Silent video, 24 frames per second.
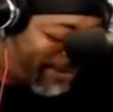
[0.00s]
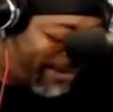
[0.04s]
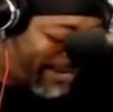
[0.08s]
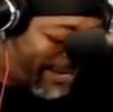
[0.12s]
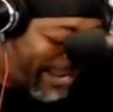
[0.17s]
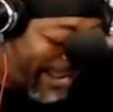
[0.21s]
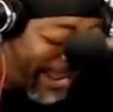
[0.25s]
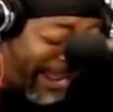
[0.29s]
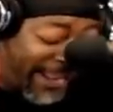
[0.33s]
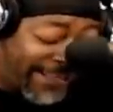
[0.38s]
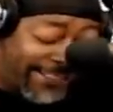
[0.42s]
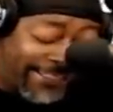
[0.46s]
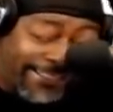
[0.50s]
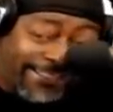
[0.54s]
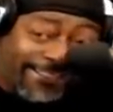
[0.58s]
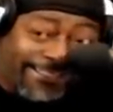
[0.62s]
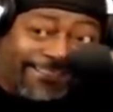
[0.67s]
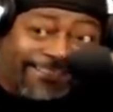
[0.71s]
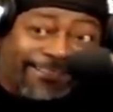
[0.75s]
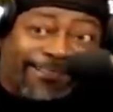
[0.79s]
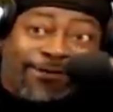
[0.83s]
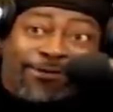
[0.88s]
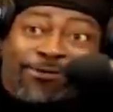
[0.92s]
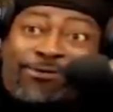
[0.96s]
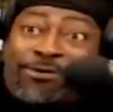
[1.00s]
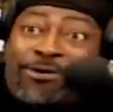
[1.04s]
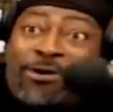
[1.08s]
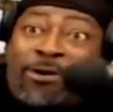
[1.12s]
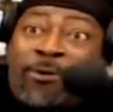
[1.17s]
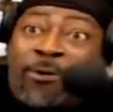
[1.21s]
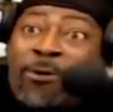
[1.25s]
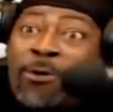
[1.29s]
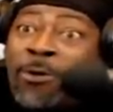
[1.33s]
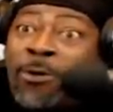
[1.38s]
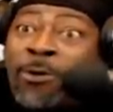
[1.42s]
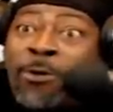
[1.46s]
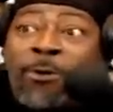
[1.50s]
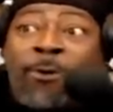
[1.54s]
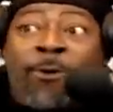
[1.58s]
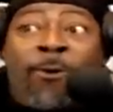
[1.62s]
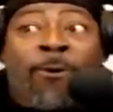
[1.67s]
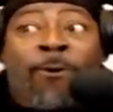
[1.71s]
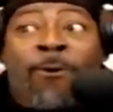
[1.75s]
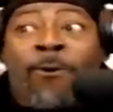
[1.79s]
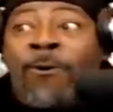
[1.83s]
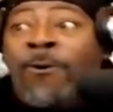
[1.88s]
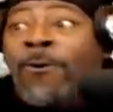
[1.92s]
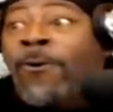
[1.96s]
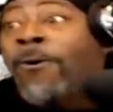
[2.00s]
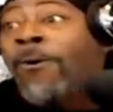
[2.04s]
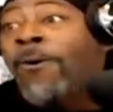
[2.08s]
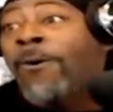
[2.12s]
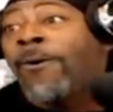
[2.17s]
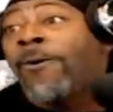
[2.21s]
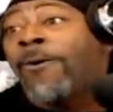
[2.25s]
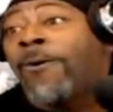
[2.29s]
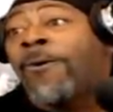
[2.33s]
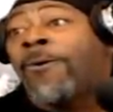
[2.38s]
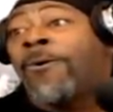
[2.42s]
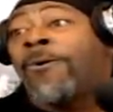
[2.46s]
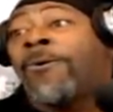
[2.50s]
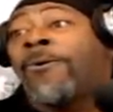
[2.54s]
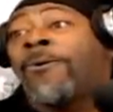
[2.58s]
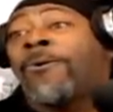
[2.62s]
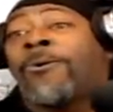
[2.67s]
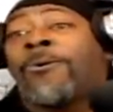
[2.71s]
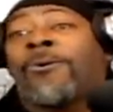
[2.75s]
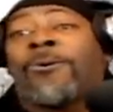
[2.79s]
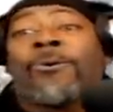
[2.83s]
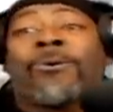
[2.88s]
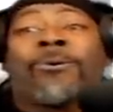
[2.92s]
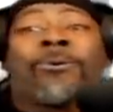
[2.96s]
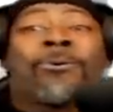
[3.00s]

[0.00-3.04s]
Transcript: I just don't know. Woo!